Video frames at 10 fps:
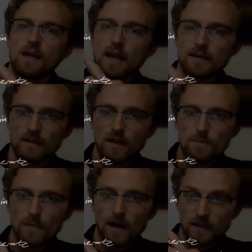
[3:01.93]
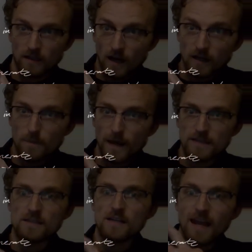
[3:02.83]
and a
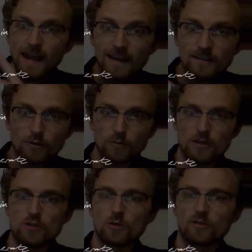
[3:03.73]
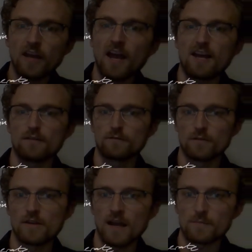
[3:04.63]
capacity and a threshold k for
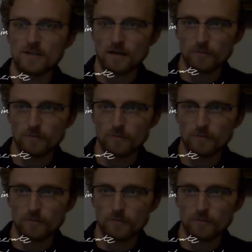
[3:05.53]
the knapsack